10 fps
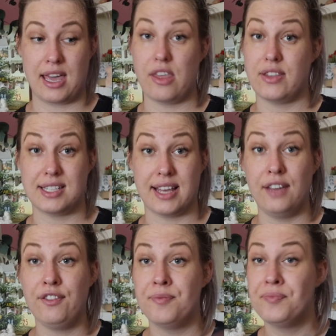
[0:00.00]
and then the
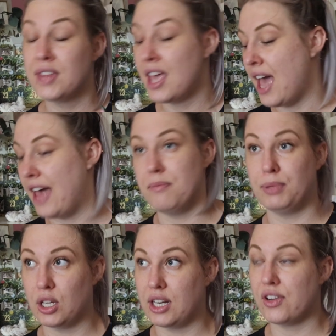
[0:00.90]
sleeve and then
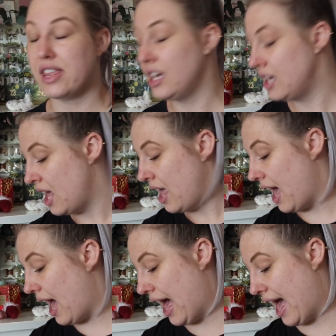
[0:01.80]
block and everything.
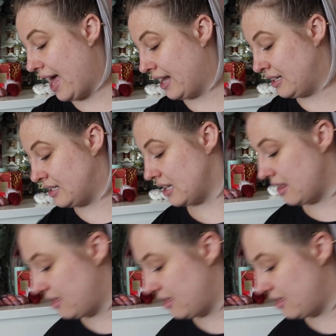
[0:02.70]
And